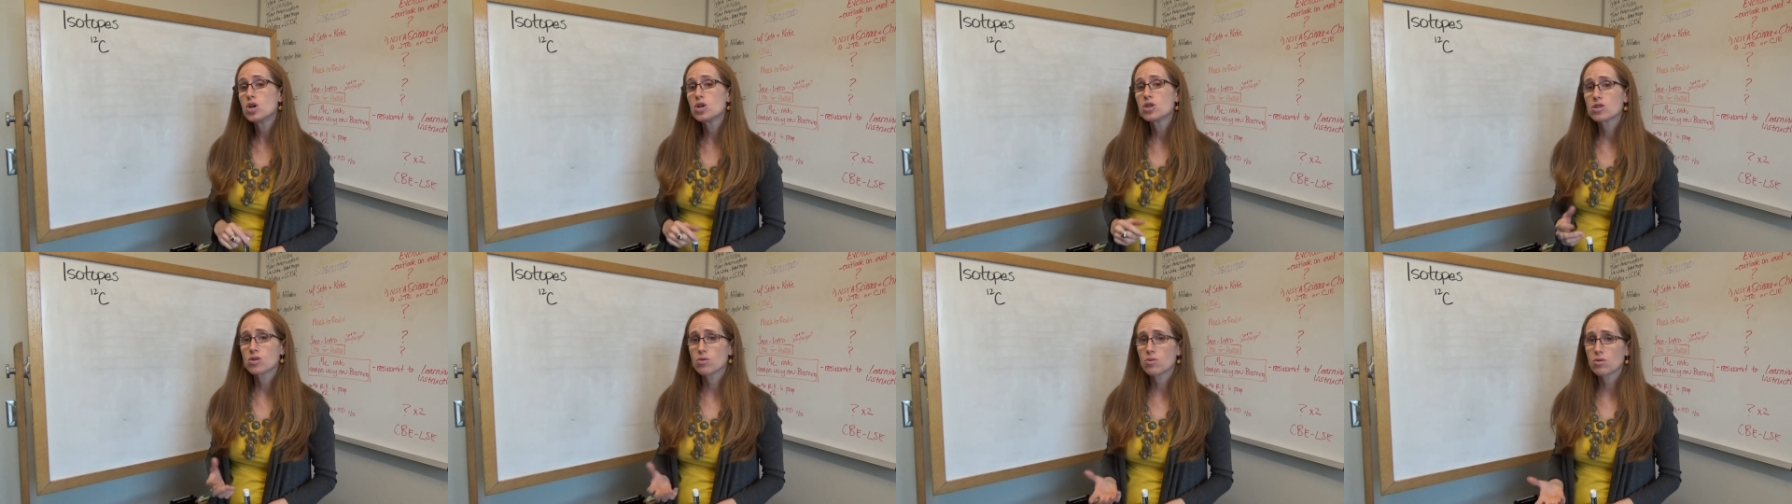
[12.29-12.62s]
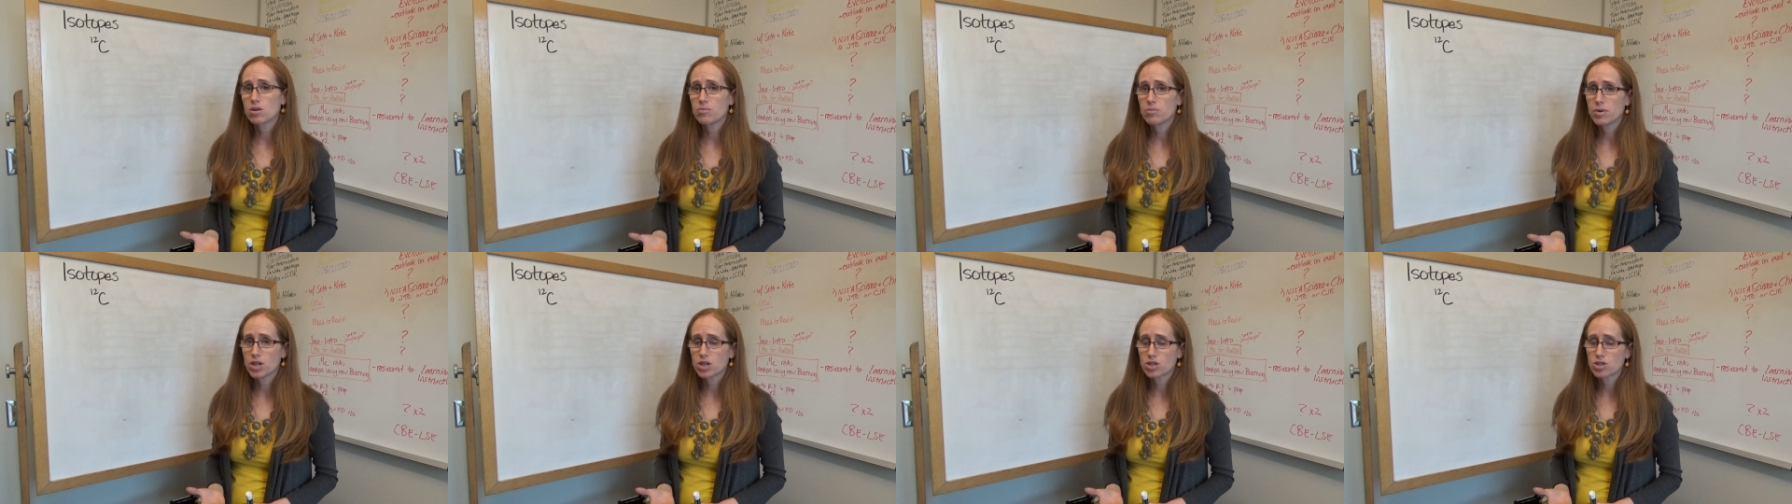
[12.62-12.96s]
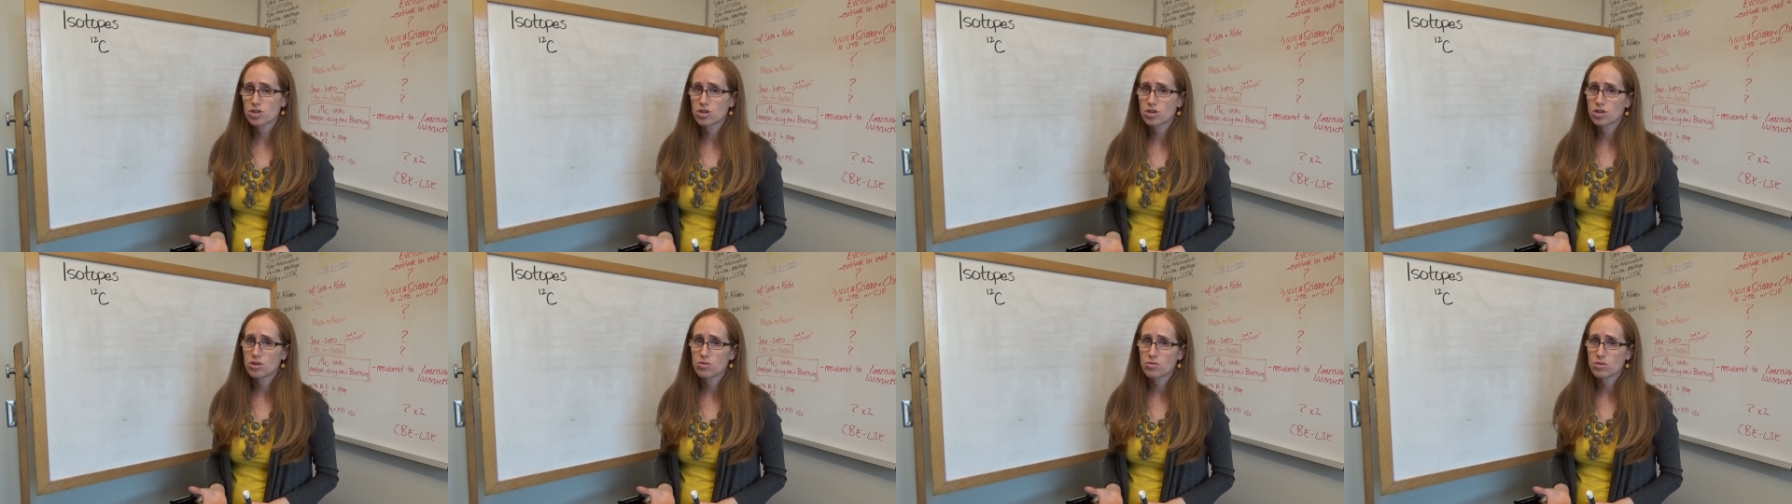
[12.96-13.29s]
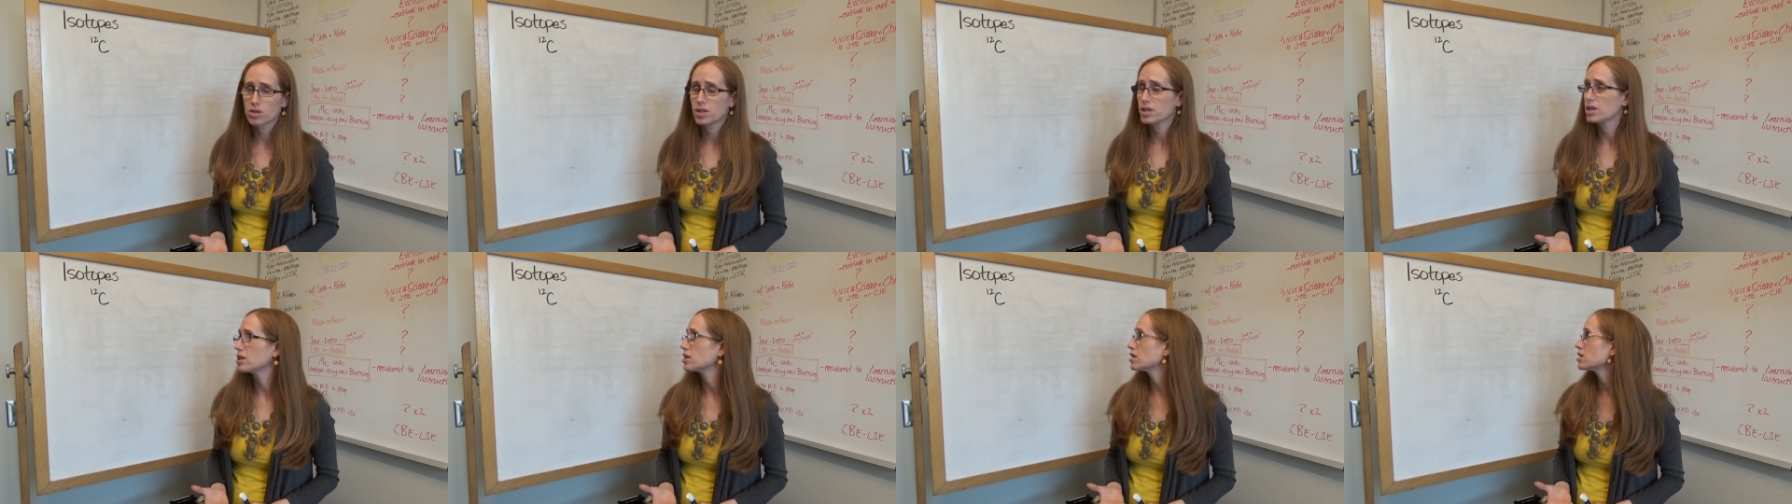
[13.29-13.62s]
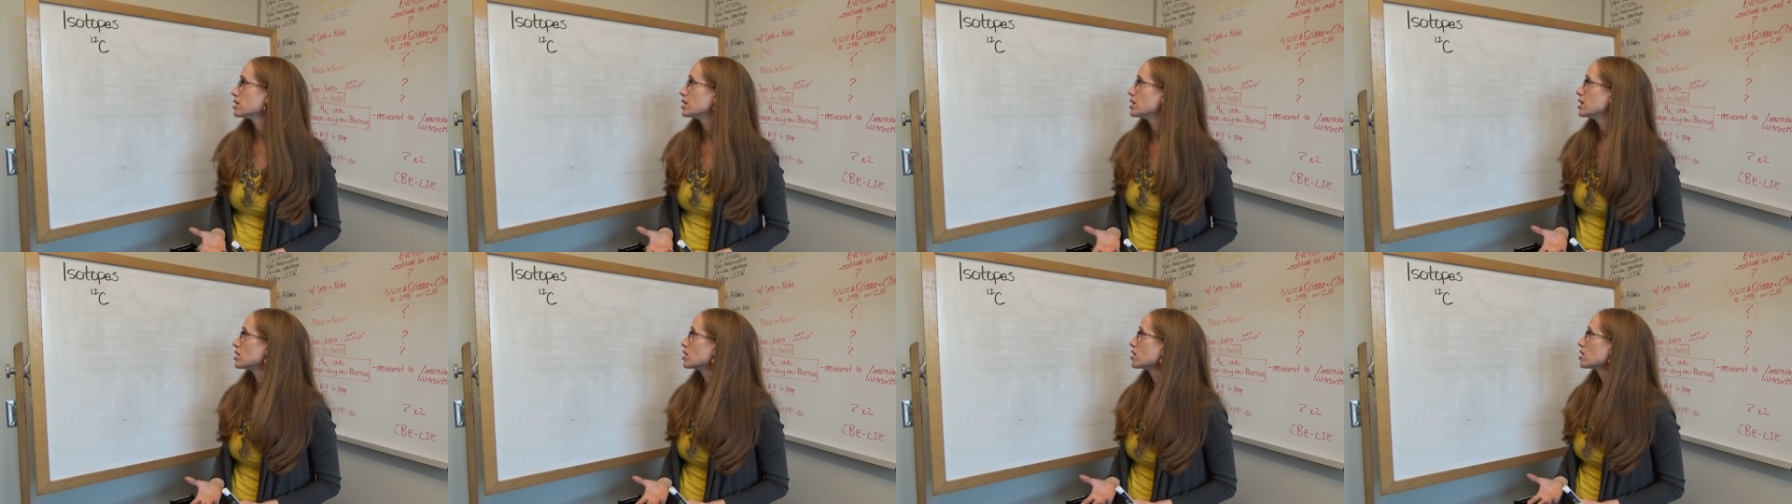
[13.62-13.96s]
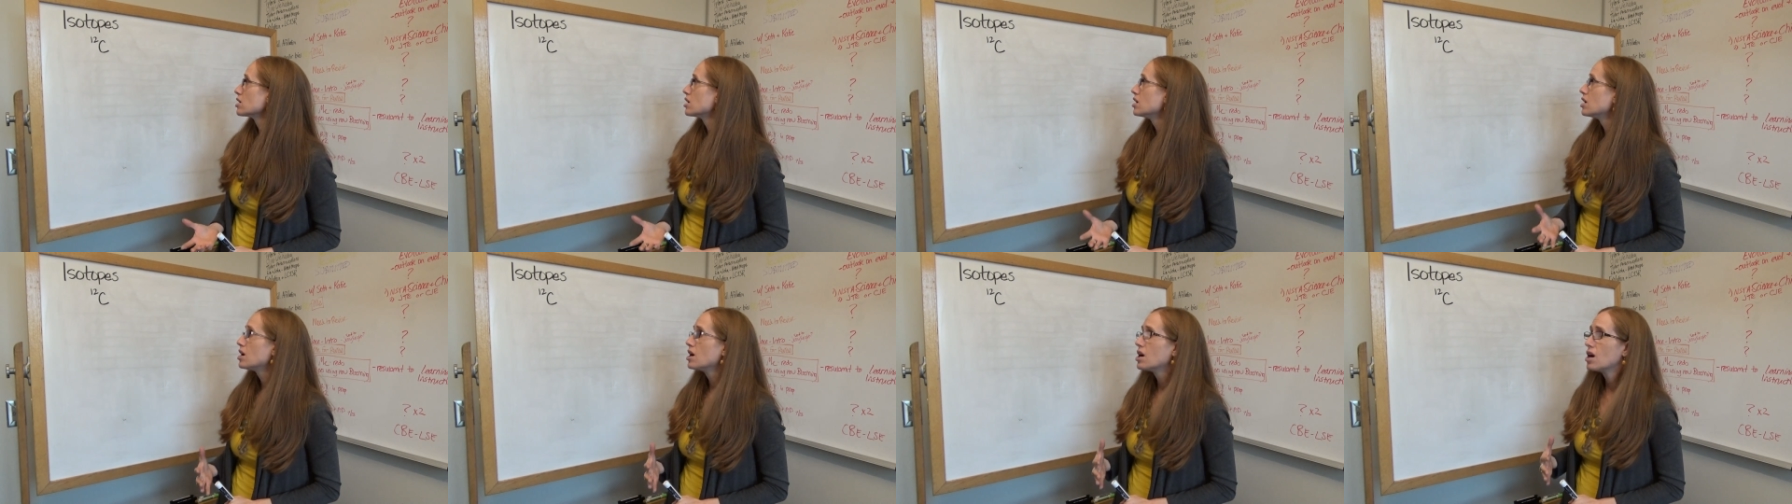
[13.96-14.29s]
So I want to make sure you're really
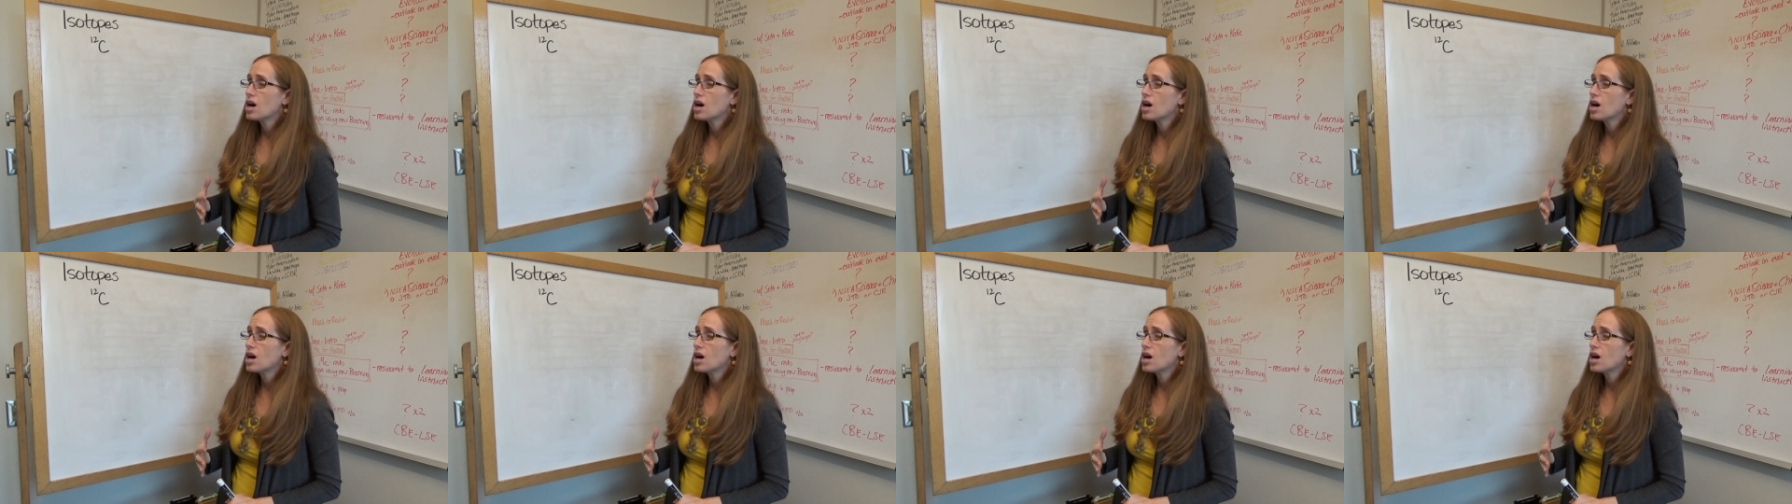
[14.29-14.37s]
clear